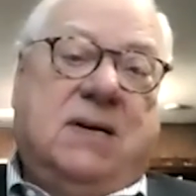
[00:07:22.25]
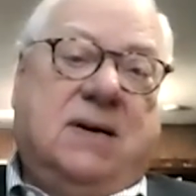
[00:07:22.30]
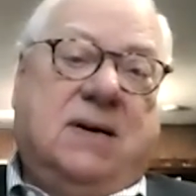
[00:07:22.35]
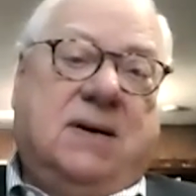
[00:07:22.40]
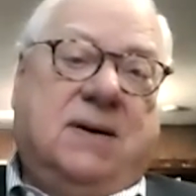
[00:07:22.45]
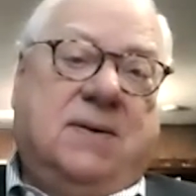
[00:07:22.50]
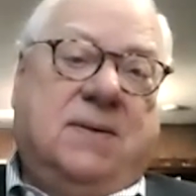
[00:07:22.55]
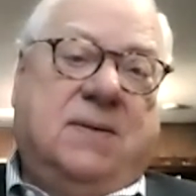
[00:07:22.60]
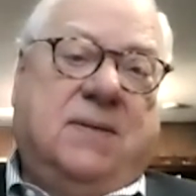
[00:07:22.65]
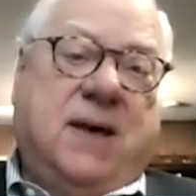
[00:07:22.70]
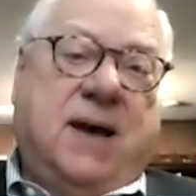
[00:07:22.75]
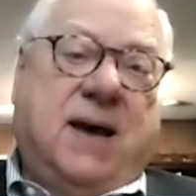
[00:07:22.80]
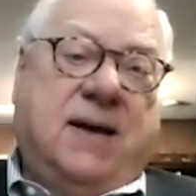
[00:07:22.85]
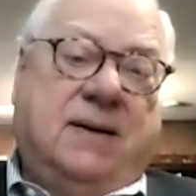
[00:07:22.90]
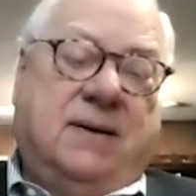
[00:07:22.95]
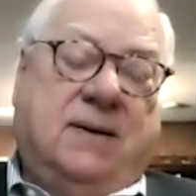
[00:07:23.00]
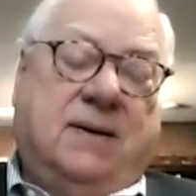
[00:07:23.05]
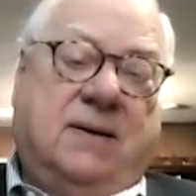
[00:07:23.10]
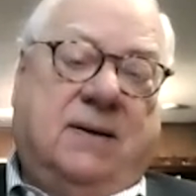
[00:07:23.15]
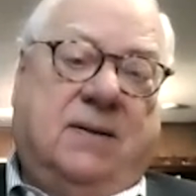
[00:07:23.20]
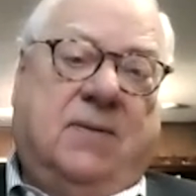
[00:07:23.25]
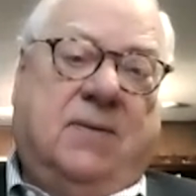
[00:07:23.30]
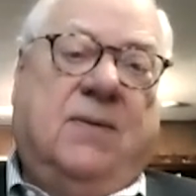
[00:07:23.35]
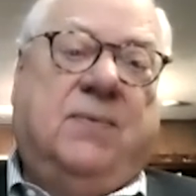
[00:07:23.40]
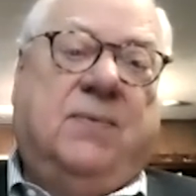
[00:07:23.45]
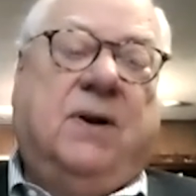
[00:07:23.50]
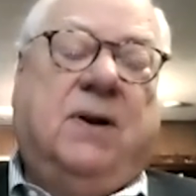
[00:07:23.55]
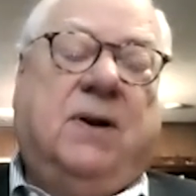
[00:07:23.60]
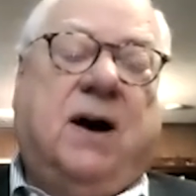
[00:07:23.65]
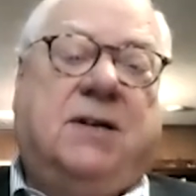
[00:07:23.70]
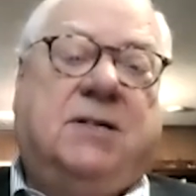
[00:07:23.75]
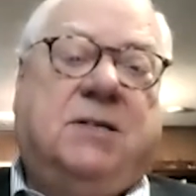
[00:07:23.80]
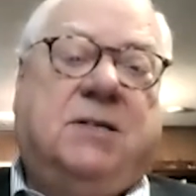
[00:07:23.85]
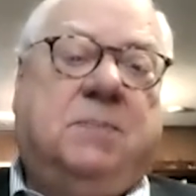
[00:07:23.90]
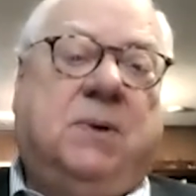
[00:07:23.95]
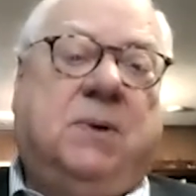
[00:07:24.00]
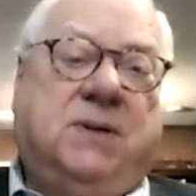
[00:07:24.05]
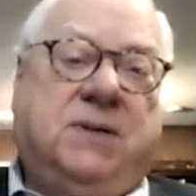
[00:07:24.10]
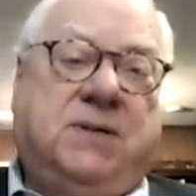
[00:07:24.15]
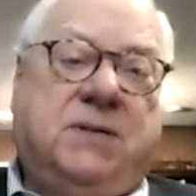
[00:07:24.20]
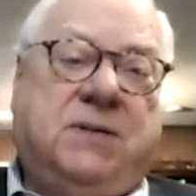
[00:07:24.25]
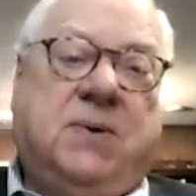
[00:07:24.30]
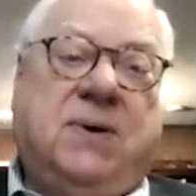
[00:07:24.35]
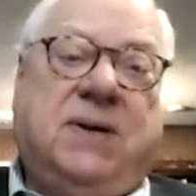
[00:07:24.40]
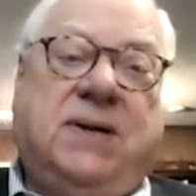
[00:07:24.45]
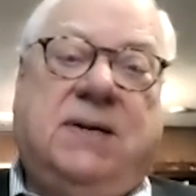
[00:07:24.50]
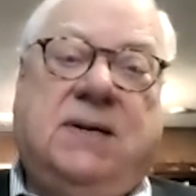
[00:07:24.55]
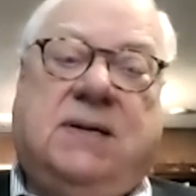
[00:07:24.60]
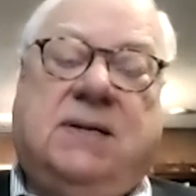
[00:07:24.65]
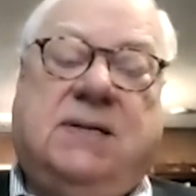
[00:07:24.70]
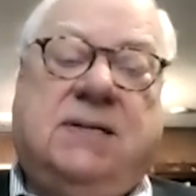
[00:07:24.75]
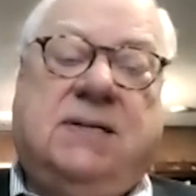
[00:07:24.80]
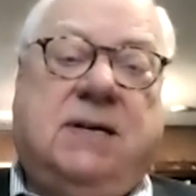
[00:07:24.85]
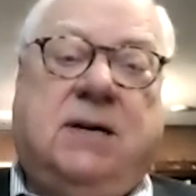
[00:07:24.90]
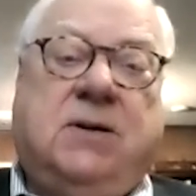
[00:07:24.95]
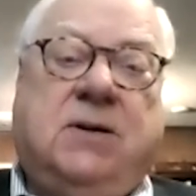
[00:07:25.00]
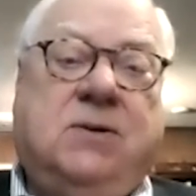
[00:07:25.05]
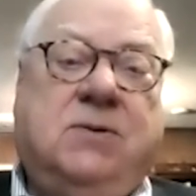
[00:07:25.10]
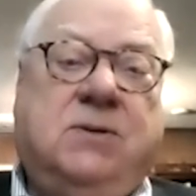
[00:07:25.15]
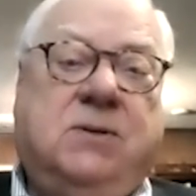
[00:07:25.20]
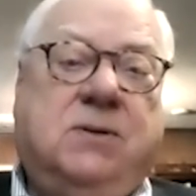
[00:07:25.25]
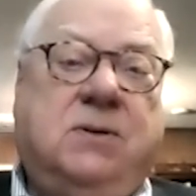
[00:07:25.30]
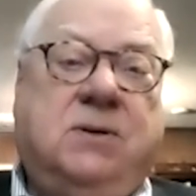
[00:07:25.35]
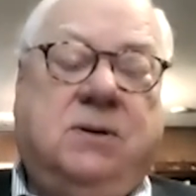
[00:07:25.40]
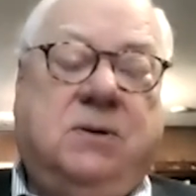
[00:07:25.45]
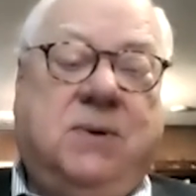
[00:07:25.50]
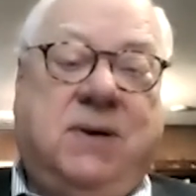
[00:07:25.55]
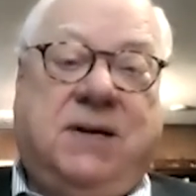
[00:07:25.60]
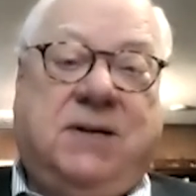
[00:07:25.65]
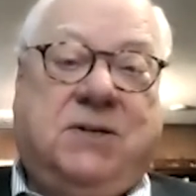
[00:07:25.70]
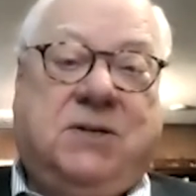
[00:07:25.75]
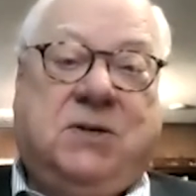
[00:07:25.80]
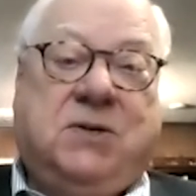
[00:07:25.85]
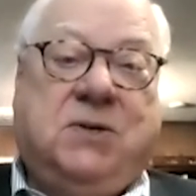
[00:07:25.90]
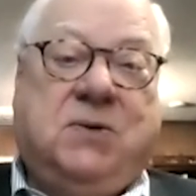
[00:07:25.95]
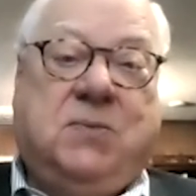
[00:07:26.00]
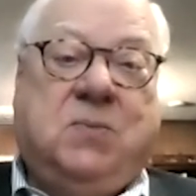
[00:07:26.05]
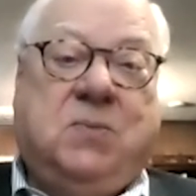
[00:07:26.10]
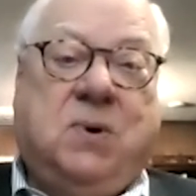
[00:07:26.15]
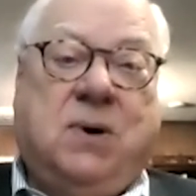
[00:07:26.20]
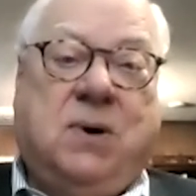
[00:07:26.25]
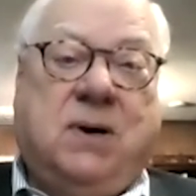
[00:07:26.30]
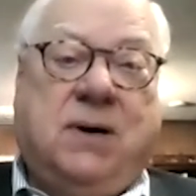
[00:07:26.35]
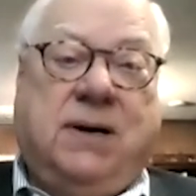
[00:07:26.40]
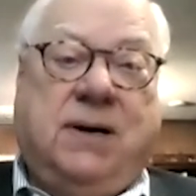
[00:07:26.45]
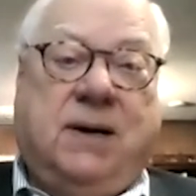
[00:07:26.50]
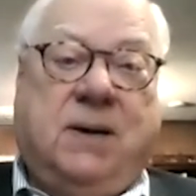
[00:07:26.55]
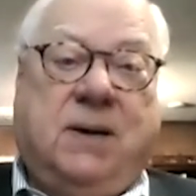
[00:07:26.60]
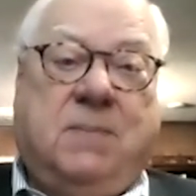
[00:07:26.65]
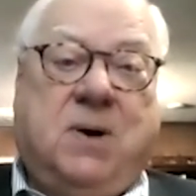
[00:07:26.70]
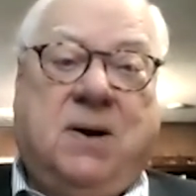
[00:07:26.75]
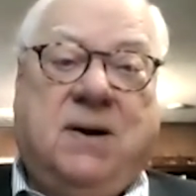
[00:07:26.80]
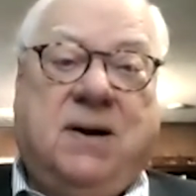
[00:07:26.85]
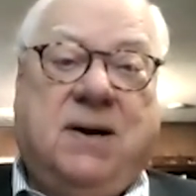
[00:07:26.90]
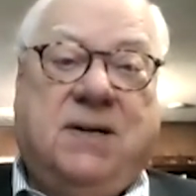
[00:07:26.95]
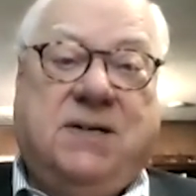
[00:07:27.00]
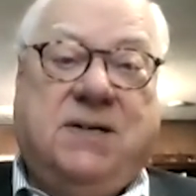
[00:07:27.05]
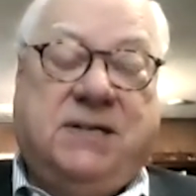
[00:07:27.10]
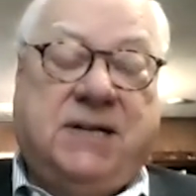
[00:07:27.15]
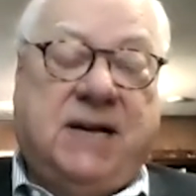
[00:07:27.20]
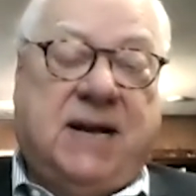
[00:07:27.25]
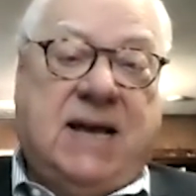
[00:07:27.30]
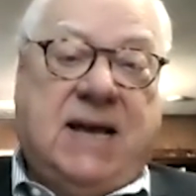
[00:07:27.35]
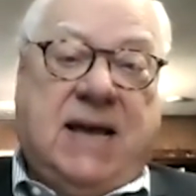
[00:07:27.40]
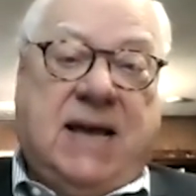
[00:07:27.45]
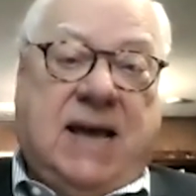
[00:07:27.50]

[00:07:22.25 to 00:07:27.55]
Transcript: uh, that that the gospel is going to continue to do its good work among us,